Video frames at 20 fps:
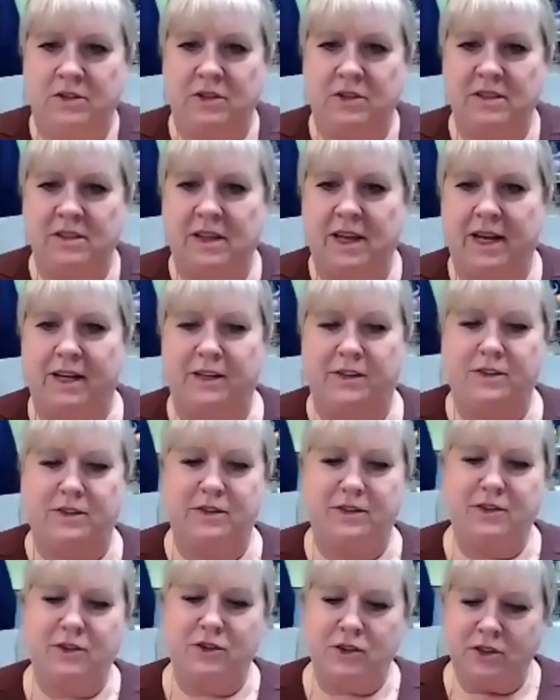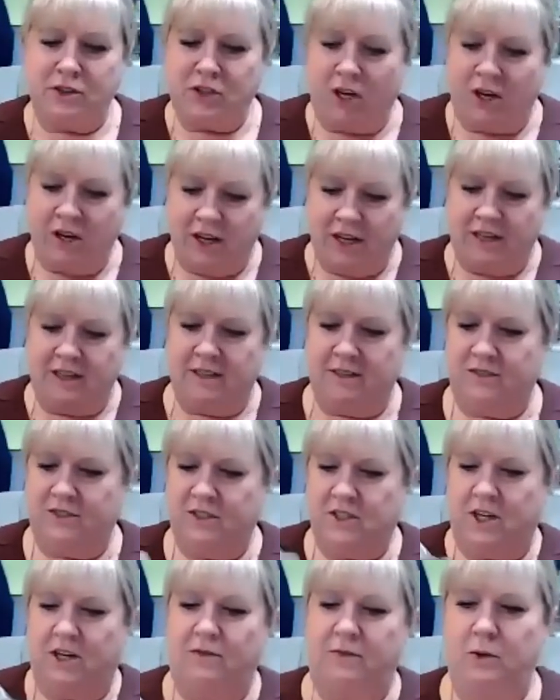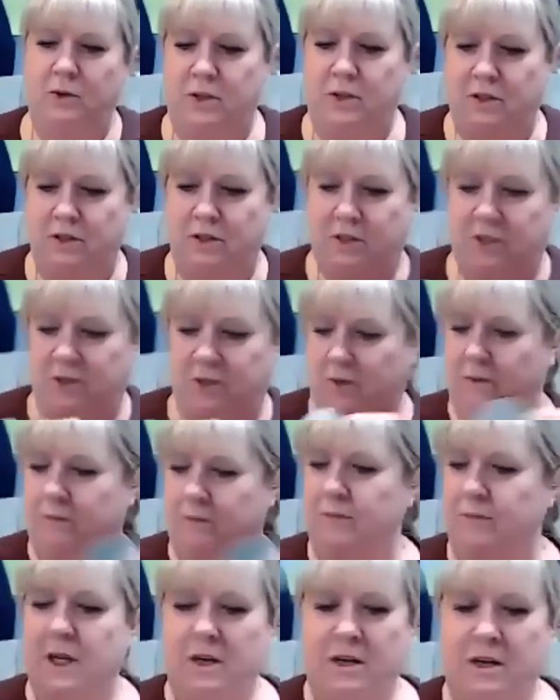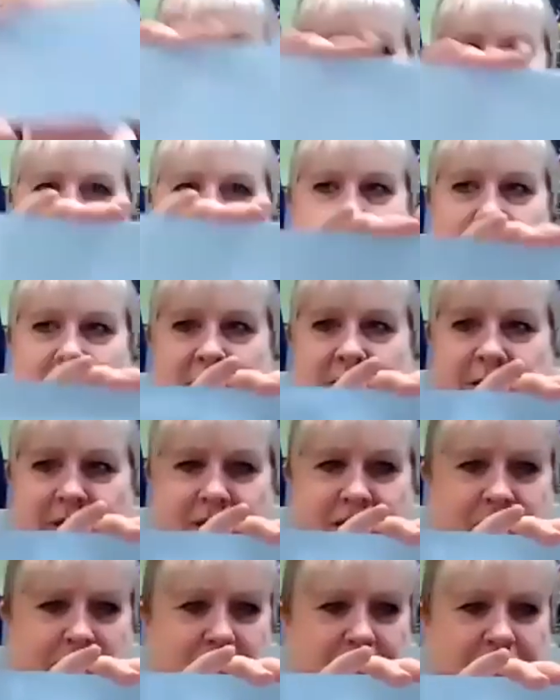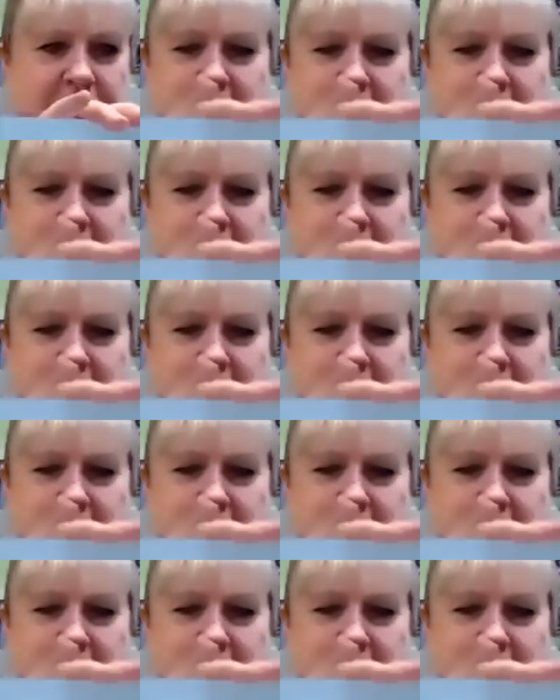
just like a ton of stuff you can do, right? So isn't this cute? This